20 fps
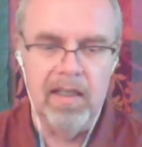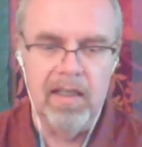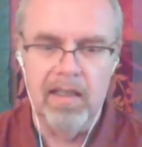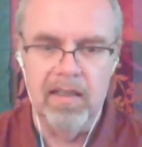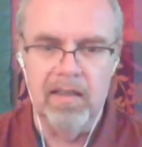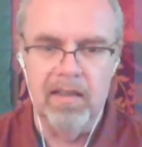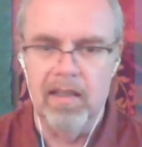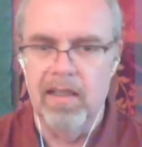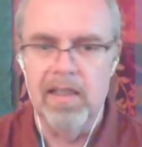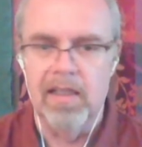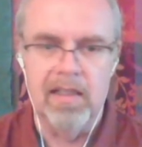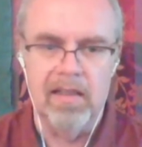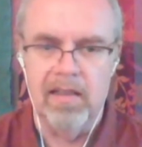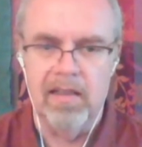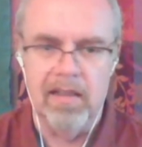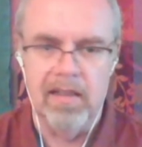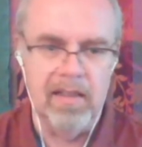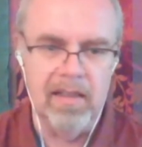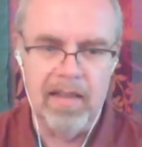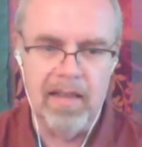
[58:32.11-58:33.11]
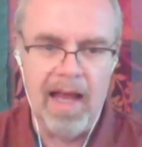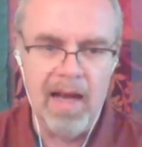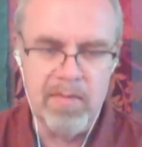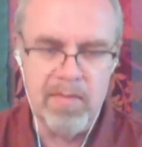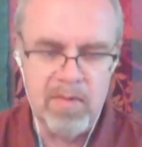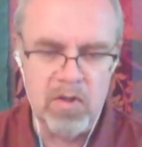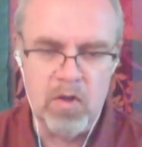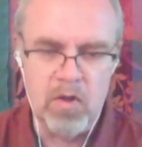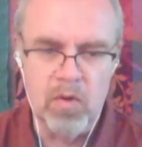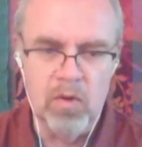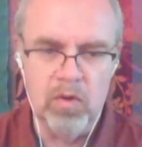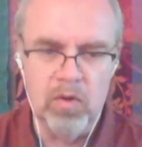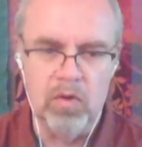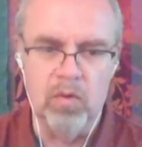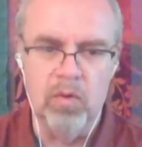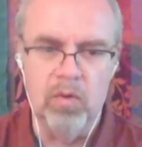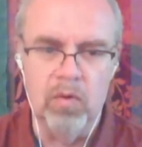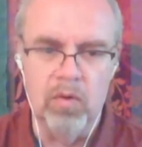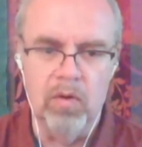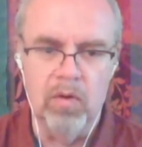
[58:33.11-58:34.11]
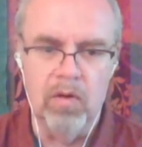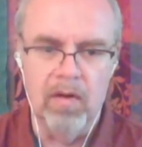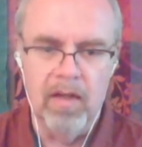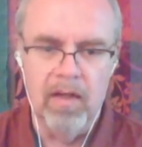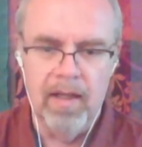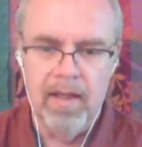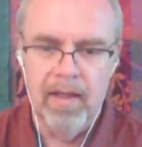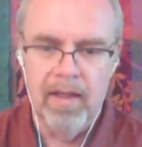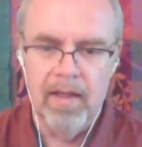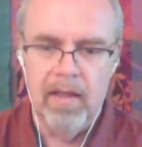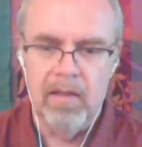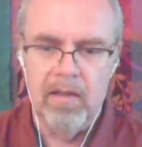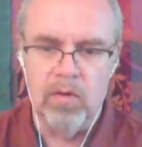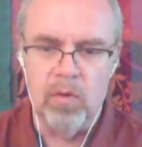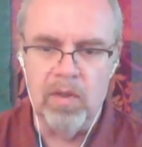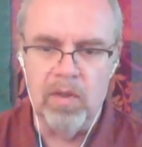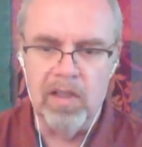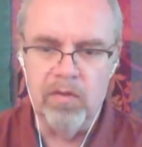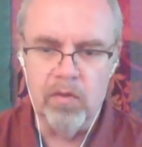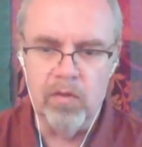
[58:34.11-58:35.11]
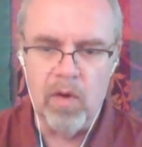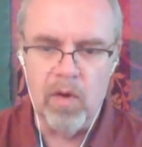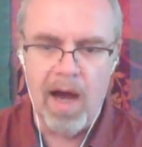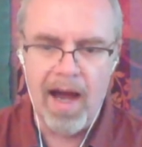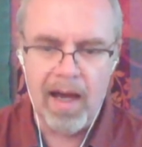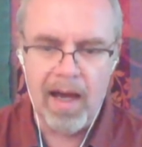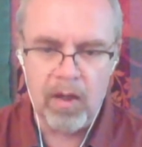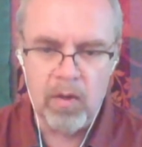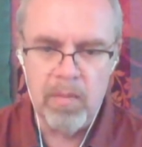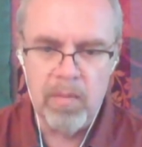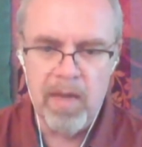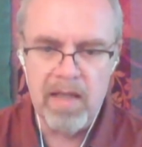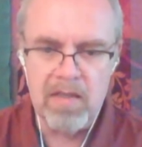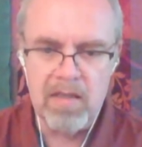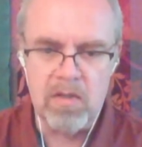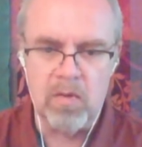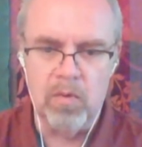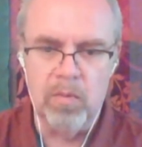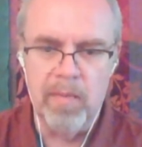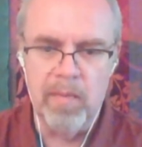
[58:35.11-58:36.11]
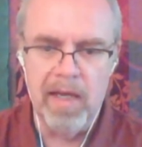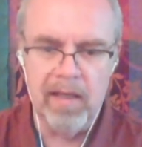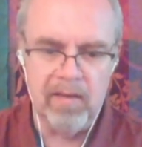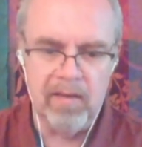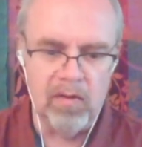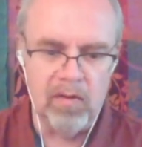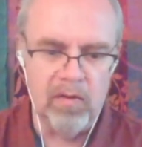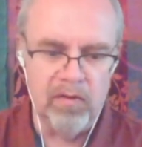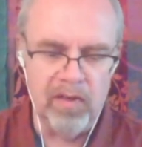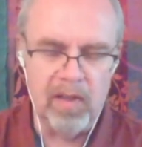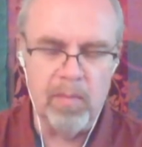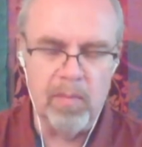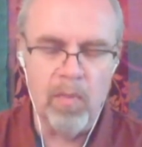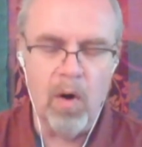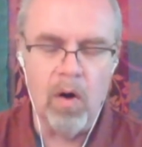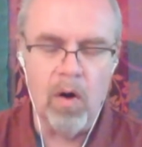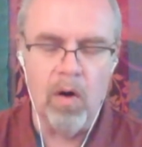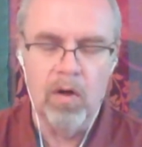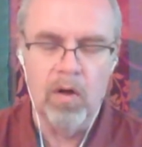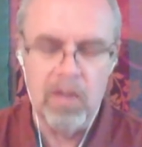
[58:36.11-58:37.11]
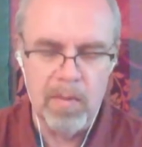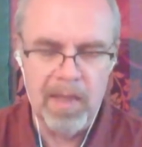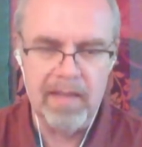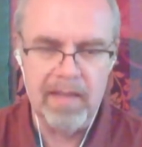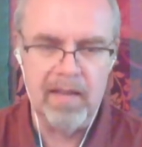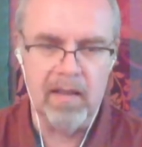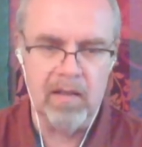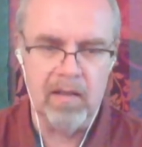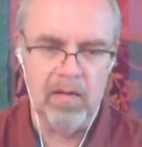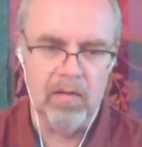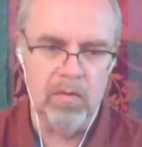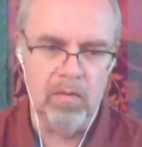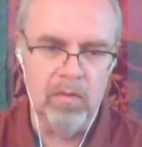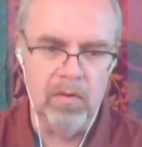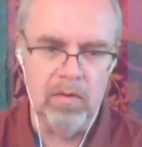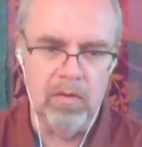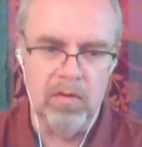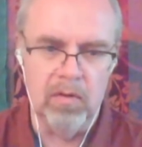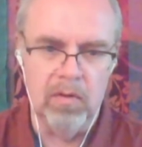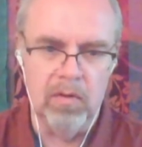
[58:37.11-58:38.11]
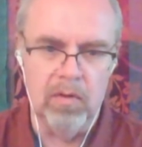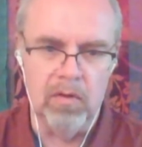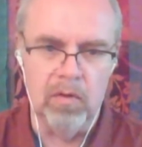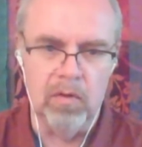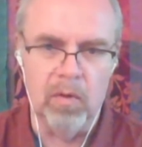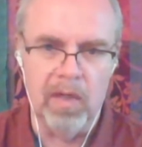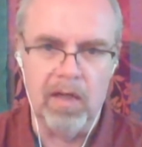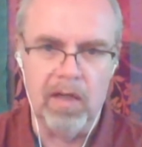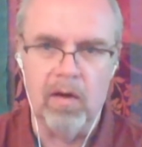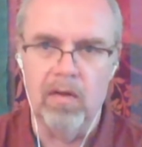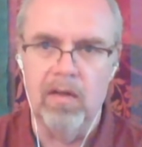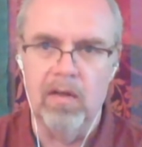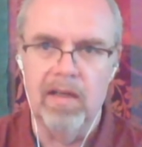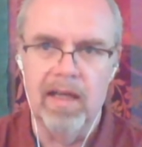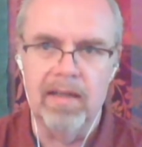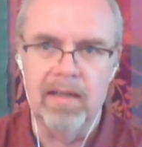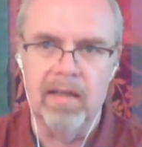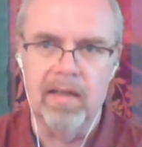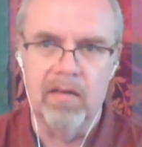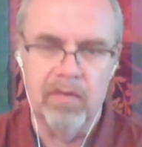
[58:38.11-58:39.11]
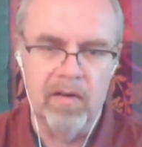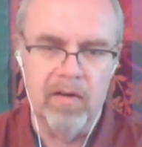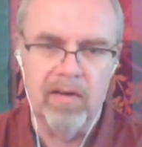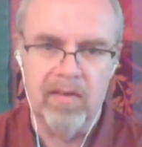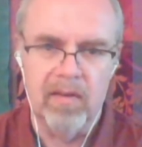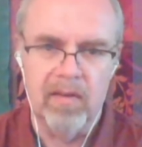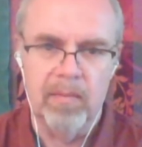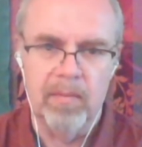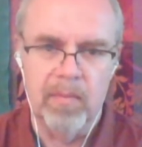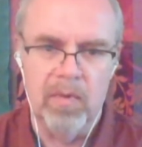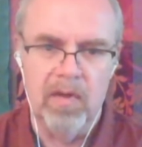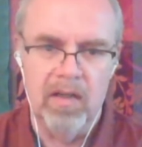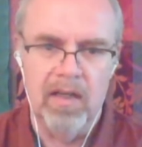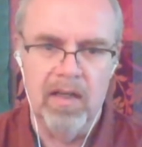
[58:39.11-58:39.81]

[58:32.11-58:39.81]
It, it, it helps you to to give you arguments to make something more automatic, to, to, to record the data, for example.